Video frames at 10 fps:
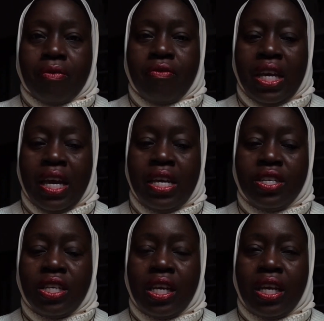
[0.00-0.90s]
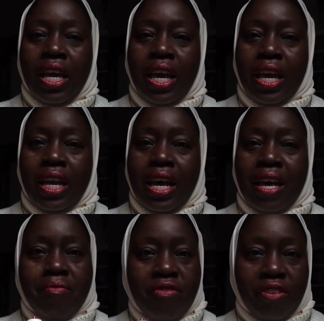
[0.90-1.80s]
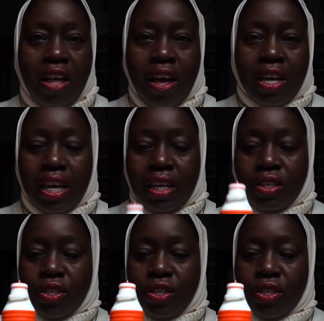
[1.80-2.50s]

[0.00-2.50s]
vacation and I'm vlogging.